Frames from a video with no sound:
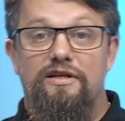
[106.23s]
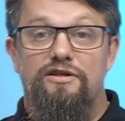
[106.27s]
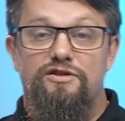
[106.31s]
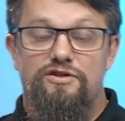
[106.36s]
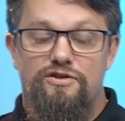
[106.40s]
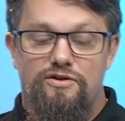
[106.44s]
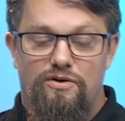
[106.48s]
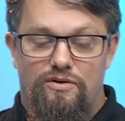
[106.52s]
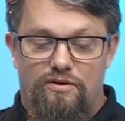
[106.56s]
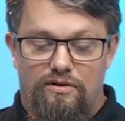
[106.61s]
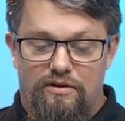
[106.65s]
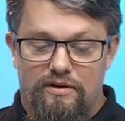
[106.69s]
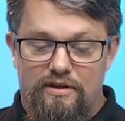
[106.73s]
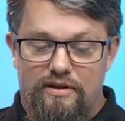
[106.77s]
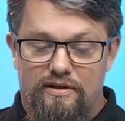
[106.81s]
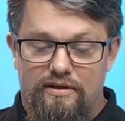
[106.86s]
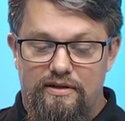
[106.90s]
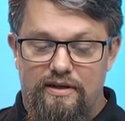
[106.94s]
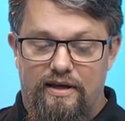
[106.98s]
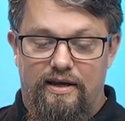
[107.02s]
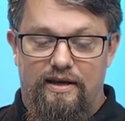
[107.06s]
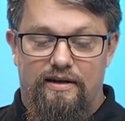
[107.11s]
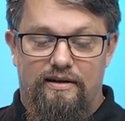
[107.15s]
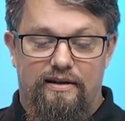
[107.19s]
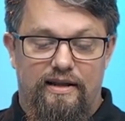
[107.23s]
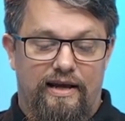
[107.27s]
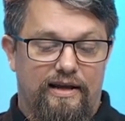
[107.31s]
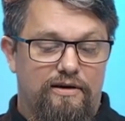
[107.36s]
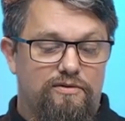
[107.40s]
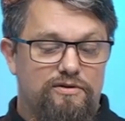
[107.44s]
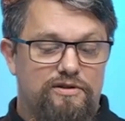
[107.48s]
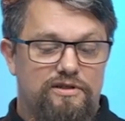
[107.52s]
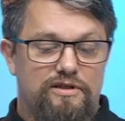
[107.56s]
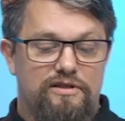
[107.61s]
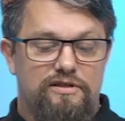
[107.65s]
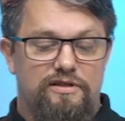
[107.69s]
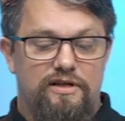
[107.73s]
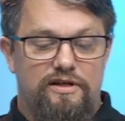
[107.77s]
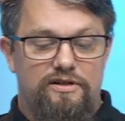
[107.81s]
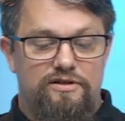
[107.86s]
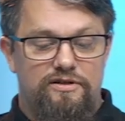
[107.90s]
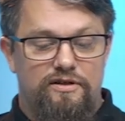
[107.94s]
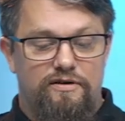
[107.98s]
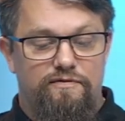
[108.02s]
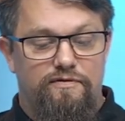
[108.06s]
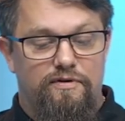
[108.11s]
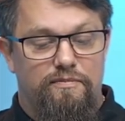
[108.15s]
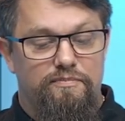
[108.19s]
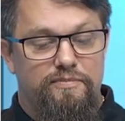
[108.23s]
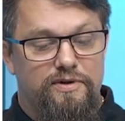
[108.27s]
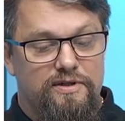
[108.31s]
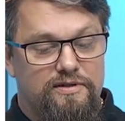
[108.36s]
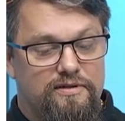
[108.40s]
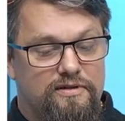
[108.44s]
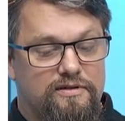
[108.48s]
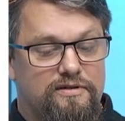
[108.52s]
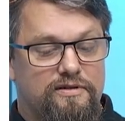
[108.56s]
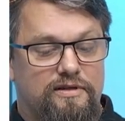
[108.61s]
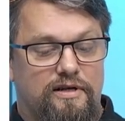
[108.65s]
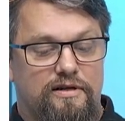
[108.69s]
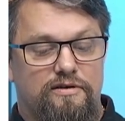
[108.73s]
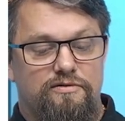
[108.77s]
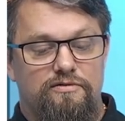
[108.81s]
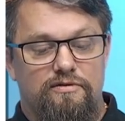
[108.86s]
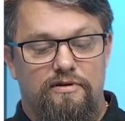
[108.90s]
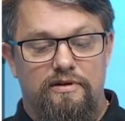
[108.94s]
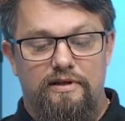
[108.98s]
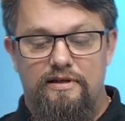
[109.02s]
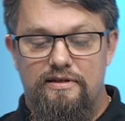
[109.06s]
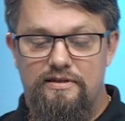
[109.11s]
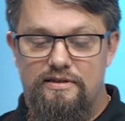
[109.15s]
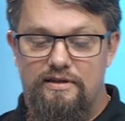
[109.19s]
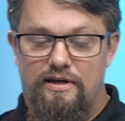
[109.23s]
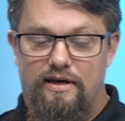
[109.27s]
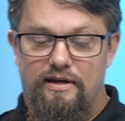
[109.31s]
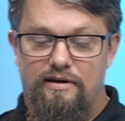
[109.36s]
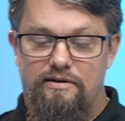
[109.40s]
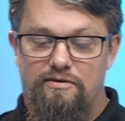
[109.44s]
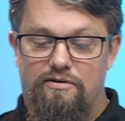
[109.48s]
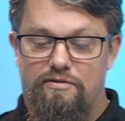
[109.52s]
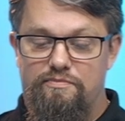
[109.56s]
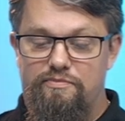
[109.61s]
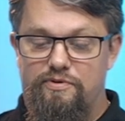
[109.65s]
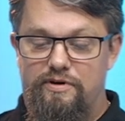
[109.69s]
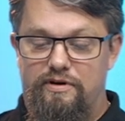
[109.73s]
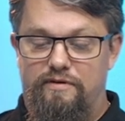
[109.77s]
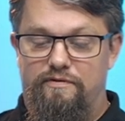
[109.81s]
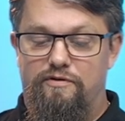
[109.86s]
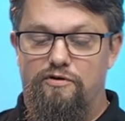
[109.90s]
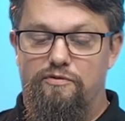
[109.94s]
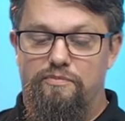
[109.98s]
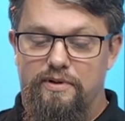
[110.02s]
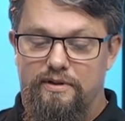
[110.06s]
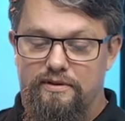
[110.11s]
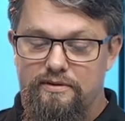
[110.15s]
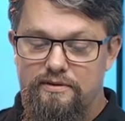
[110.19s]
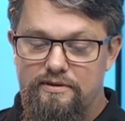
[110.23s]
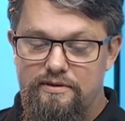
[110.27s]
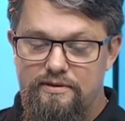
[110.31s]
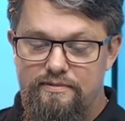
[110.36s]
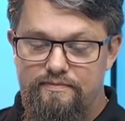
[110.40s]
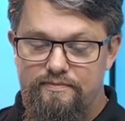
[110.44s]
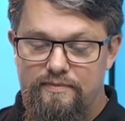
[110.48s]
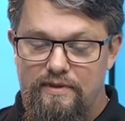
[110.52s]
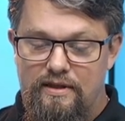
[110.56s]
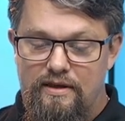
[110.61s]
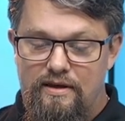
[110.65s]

installing the AL language extension from Business Central Insider or preview builds.